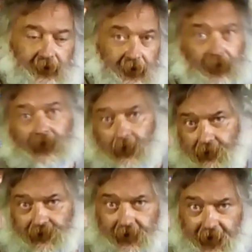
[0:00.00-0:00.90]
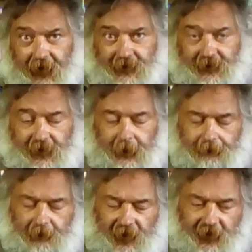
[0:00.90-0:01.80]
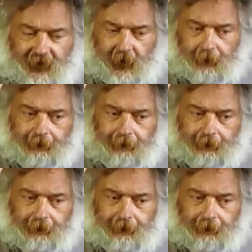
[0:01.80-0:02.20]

and I'll come on to that later.